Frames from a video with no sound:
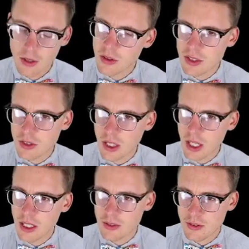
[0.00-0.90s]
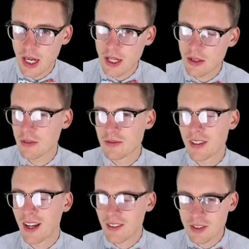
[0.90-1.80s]
Strange, right?
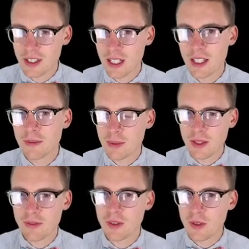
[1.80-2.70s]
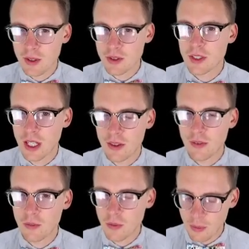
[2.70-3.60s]
Not really, if you understand
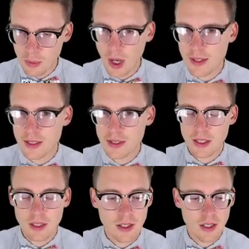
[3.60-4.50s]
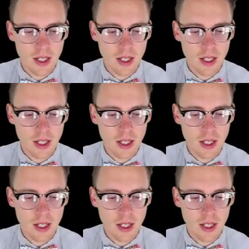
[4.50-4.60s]
the process here.